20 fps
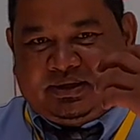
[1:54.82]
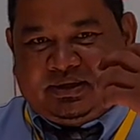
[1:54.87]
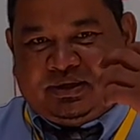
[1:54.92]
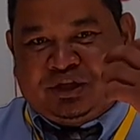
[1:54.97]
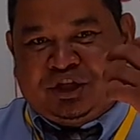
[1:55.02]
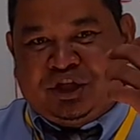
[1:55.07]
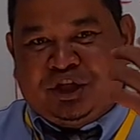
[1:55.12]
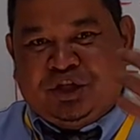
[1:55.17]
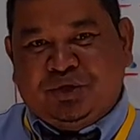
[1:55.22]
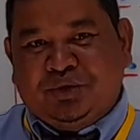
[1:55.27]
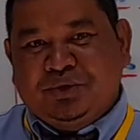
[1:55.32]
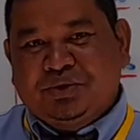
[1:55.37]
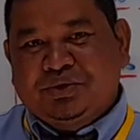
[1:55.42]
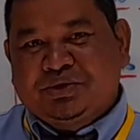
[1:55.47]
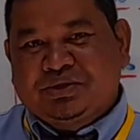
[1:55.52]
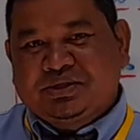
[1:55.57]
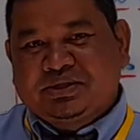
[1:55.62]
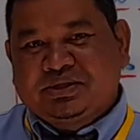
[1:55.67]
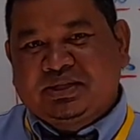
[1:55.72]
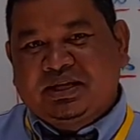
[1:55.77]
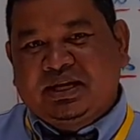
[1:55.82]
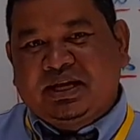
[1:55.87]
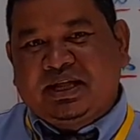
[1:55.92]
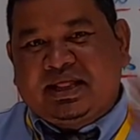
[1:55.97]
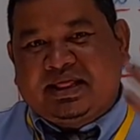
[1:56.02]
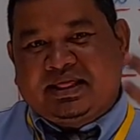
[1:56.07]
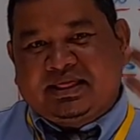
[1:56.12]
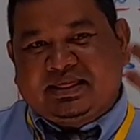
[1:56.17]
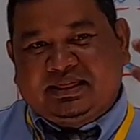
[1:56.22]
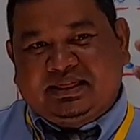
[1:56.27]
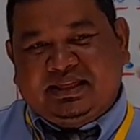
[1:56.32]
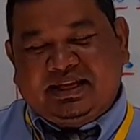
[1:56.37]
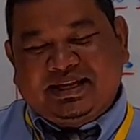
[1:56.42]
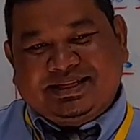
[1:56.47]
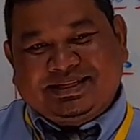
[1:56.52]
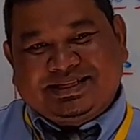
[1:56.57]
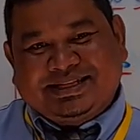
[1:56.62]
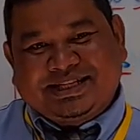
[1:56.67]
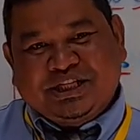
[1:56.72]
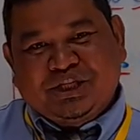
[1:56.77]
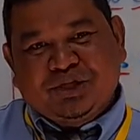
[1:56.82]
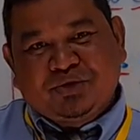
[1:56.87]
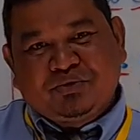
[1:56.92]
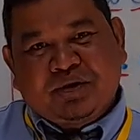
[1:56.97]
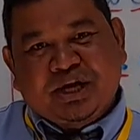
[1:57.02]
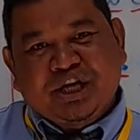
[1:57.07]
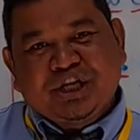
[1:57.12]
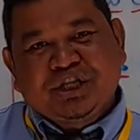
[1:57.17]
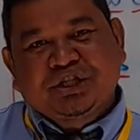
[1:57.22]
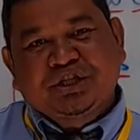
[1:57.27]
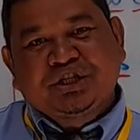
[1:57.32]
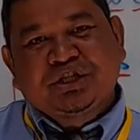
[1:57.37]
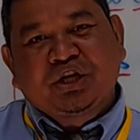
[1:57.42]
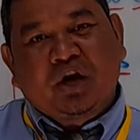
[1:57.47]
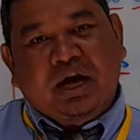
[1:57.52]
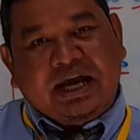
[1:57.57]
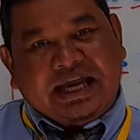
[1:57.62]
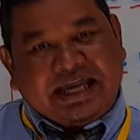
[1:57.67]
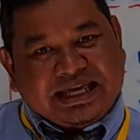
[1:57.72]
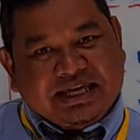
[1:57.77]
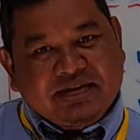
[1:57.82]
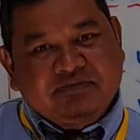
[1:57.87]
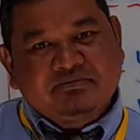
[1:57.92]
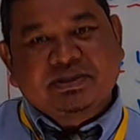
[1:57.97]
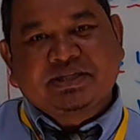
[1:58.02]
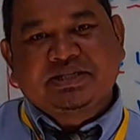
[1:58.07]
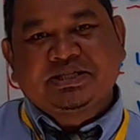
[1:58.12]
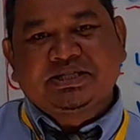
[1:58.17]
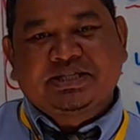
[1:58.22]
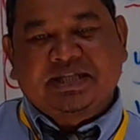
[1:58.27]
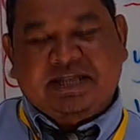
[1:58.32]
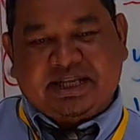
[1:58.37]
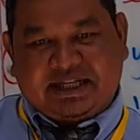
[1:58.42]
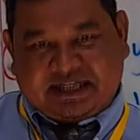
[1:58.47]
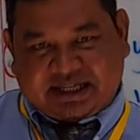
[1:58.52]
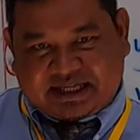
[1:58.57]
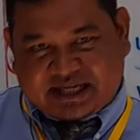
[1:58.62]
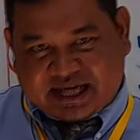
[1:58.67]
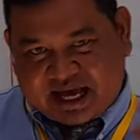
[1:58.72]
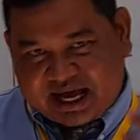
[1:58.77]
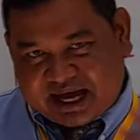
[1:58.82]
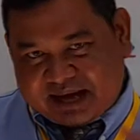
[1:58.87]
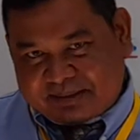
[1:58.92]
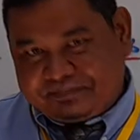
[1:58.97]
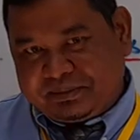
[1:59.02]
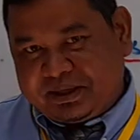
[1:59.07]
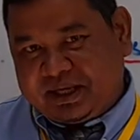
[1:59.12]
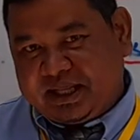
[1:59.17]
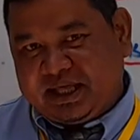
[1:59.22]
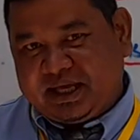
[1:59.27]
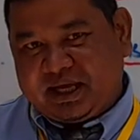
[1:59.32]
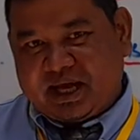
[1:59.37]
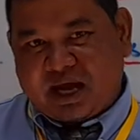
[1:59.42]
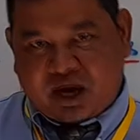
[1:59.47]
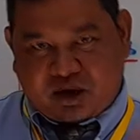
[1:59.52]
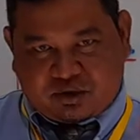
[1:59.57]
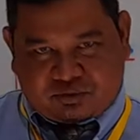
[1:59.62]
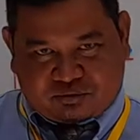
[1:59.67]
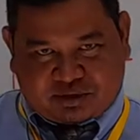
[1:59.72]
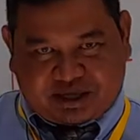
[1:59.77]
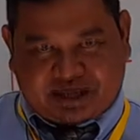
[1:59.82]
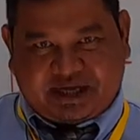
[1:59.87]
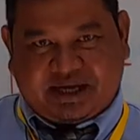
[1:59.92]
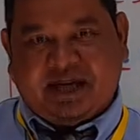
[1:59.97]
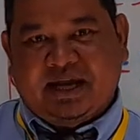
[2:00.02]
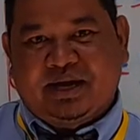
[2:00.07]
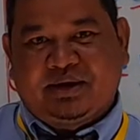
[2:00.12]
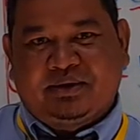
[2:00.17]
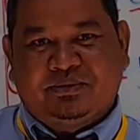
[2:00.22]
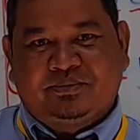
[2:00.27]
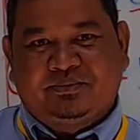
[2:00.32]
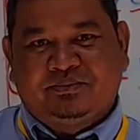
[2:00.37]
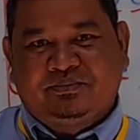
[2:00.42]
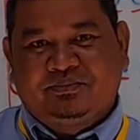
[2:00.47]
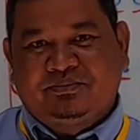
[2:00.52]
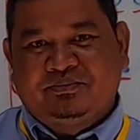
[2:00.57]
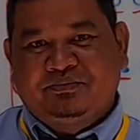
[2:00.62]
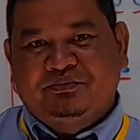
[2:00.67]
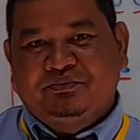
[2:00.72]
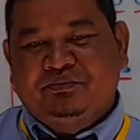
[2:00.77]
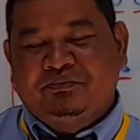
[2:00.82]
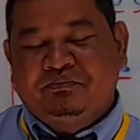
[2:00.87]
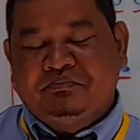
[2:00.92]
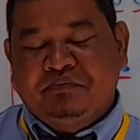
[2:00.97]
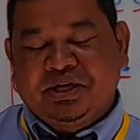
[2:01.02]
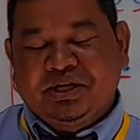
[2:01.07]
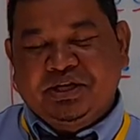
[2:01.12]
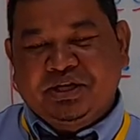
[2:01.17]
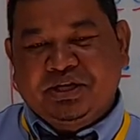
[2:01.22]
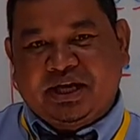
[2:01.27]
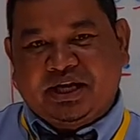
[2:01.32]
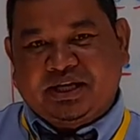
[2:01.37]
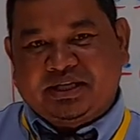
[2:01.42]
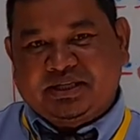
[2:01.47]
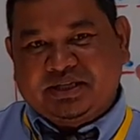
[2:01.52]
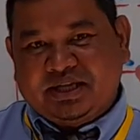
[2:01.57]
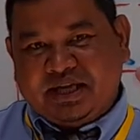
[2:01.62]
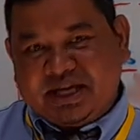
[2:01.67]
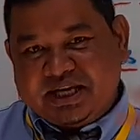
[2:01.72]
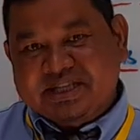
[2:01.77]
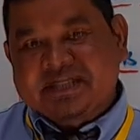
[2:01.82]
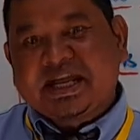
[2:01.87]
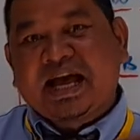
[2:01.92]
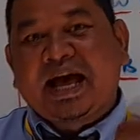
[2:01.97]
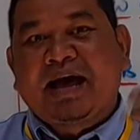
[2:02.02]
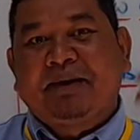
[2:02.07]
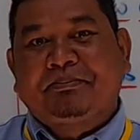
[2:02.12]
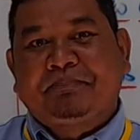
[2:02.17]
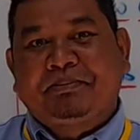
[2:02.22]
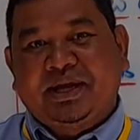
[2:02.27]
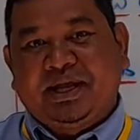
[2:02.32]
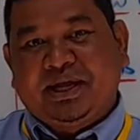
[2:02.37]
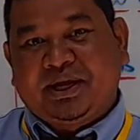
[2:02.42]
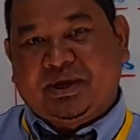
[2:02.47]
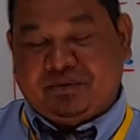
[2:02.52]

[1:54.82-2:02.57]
use the situation or event that happening right now. Mean that is happening